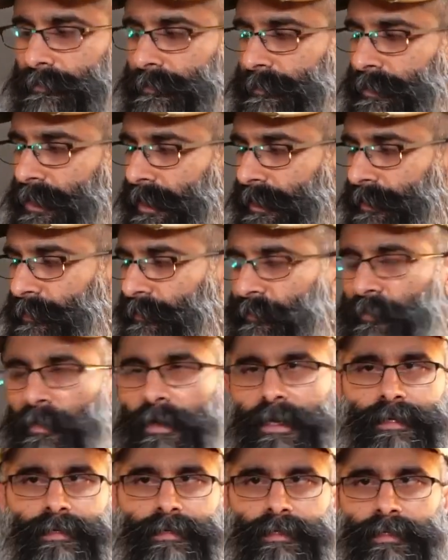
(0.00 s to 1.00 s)
talking to a
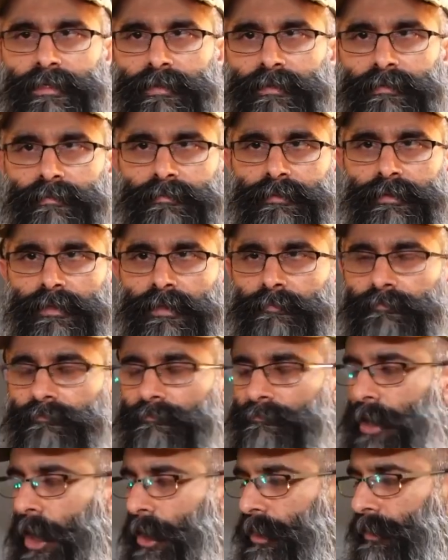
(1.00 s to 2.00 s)
friend to
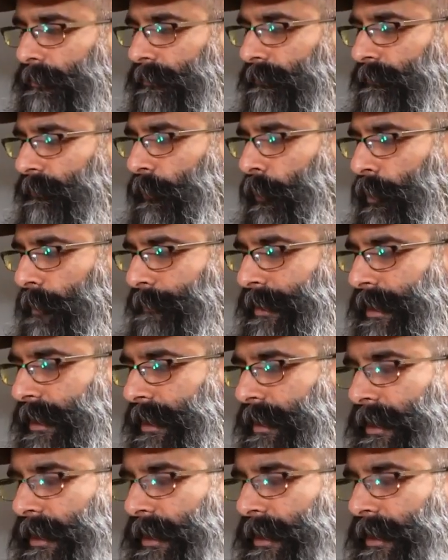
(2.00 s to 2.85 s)
model for me,